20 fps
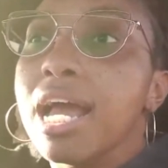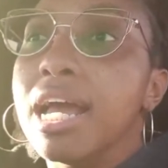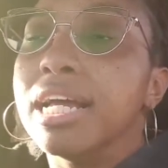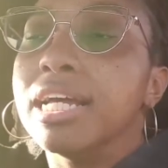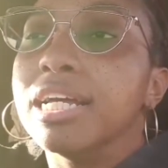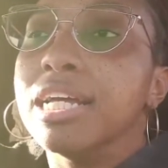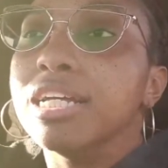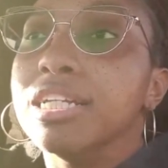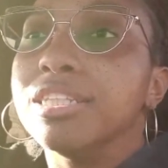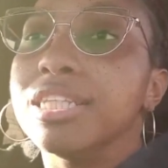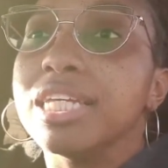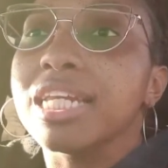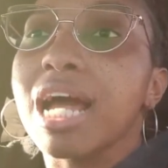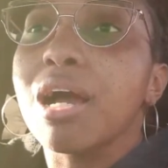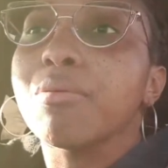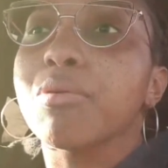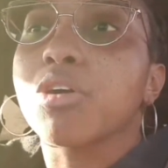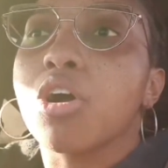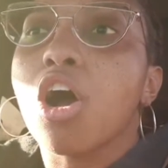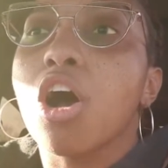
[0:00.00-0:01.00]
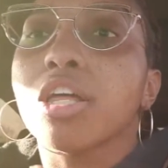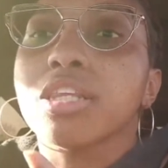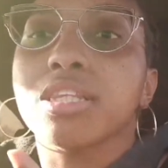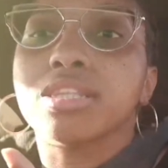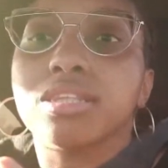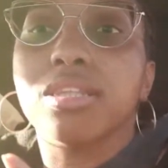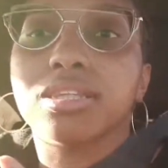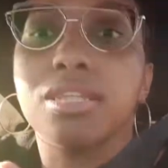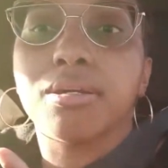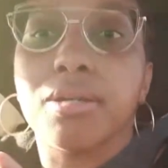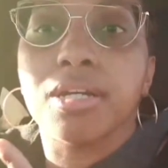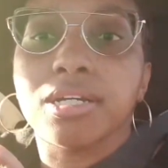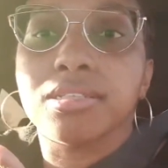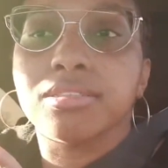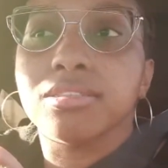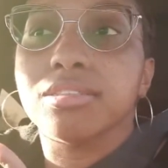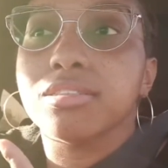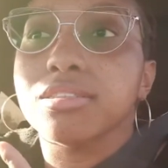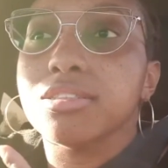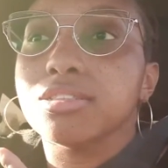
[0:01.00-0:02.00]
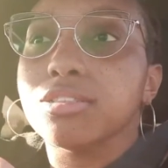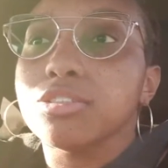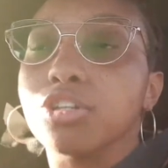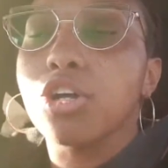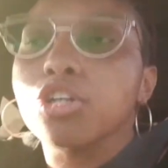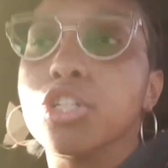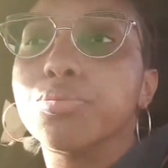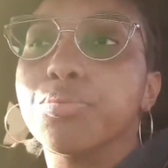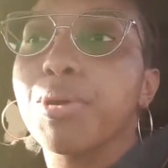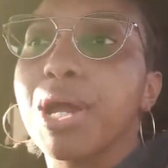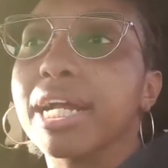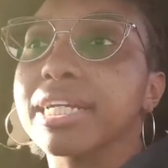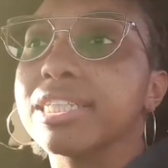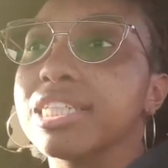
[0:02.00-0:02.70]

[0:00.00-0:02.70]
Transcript: Then I would call the nurse practitioner